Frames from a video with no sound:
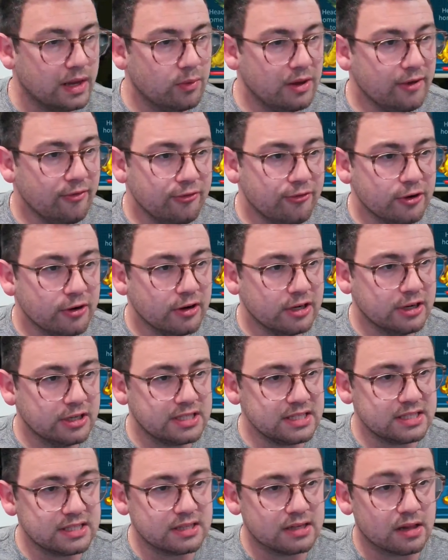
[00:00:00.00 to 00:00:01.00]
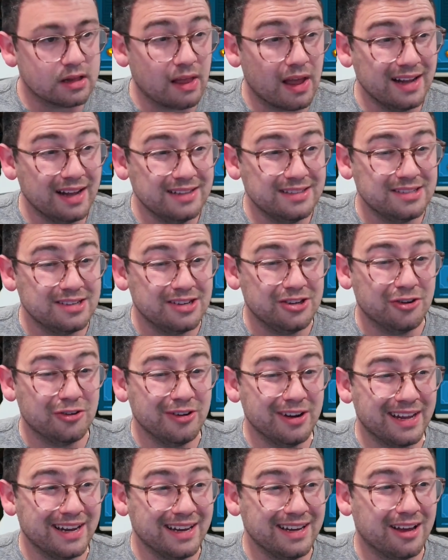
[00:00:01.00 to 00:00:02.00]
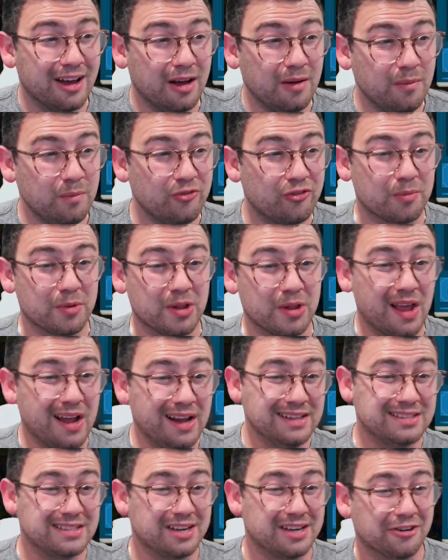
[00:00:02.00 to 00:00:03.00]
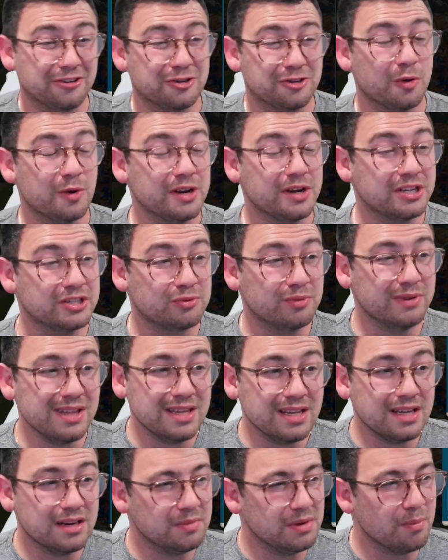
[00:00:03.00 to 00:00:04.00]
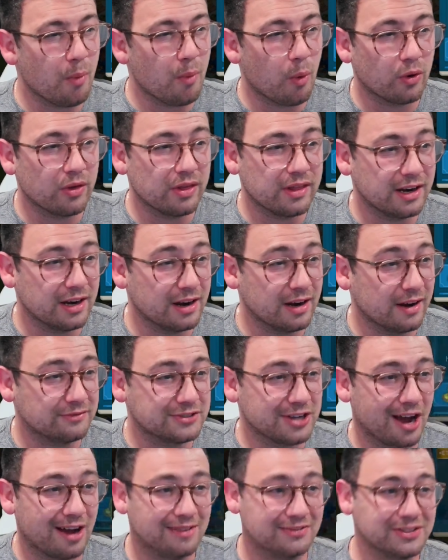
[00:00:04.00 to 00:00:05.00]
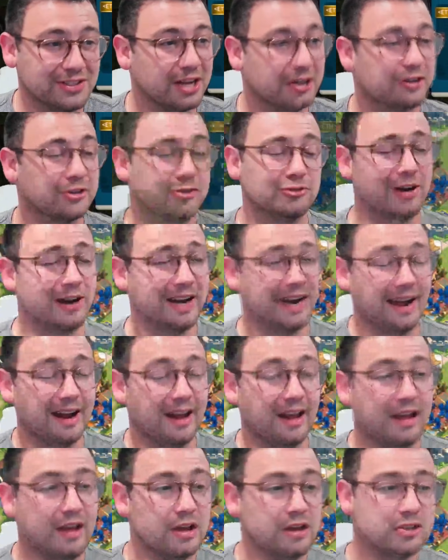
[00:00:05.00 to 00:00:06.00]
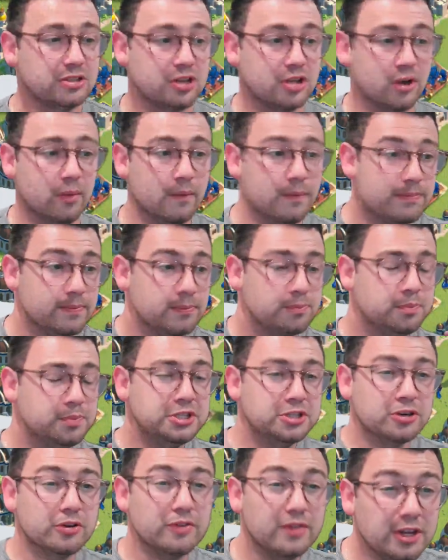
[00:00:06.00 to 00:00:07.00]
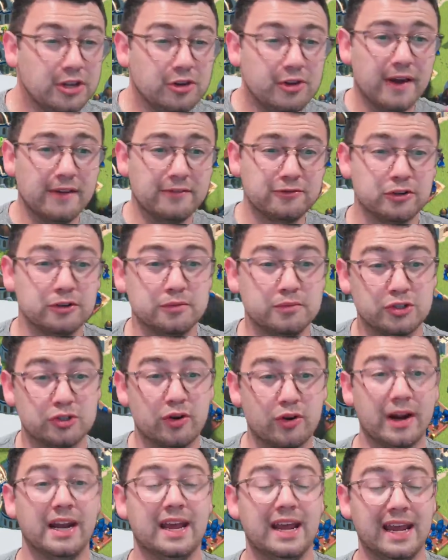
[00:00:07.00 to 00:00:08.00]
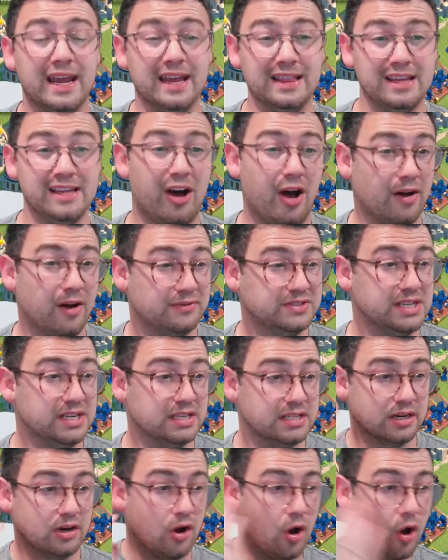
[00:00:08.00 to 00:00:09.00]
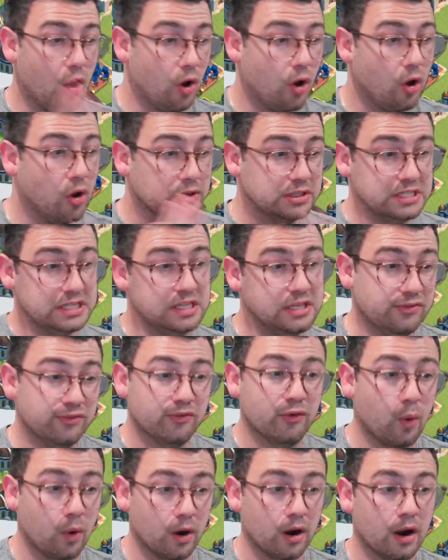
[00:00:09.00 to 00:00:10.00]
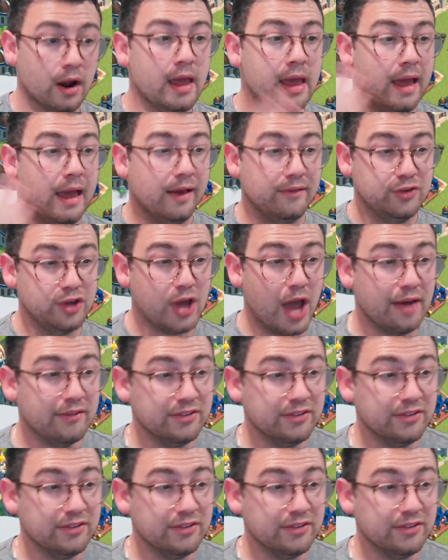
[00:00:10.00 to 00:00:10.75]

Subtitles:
if you're in a decent alliance, your income from alliance territory is really going to be more than enough to offset your training. So be sure that you have troops training in the off-season, all T4. If you have